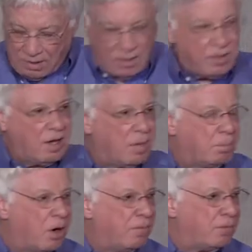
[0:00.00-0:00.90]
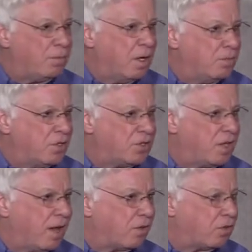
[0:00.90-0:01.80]
Anything apart from Him is
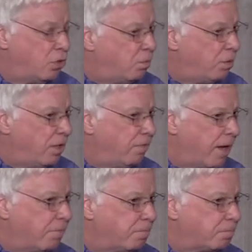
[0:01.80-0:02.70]
death. Do you believe that?